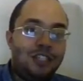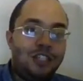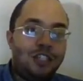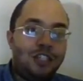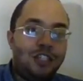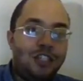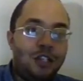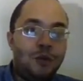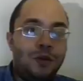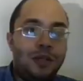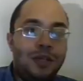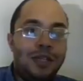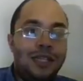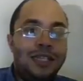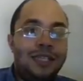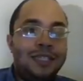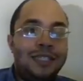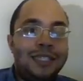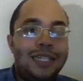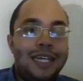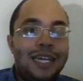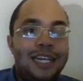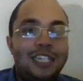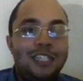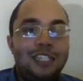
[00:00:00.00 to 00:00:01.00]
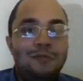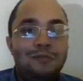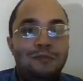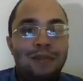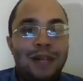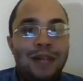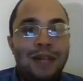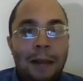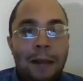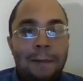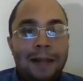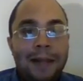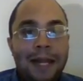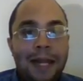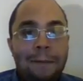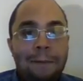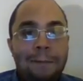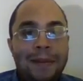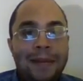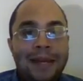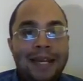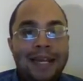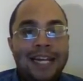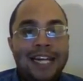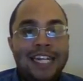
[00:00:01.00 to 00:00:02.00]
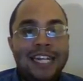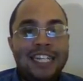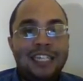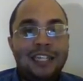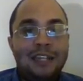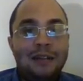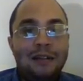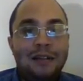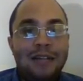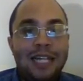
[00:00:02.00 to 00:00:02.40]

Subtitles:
So in this case, black playing B is a